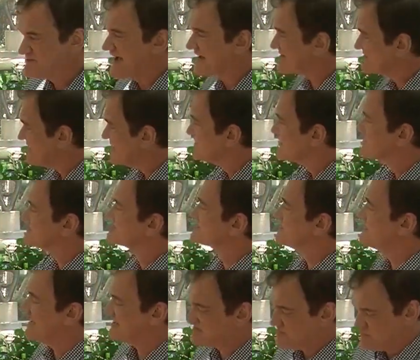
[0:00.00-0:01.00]
Back then there
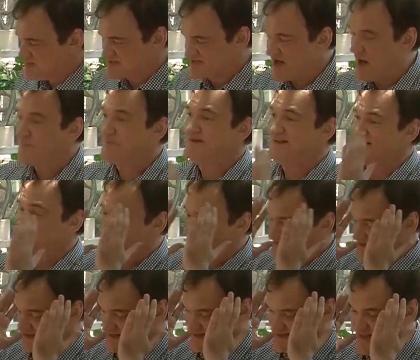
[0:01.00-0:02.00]
was companies
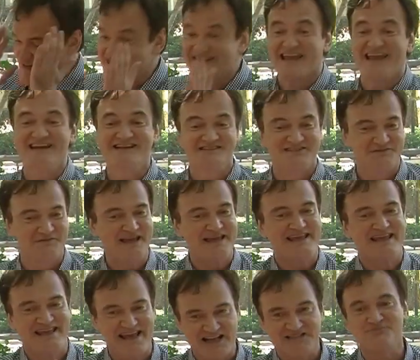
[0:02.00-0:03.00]
dedicated to
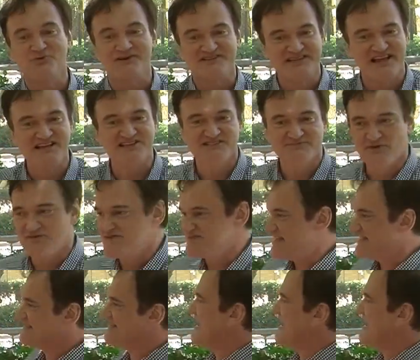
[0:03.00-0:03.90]
making exploitation movies like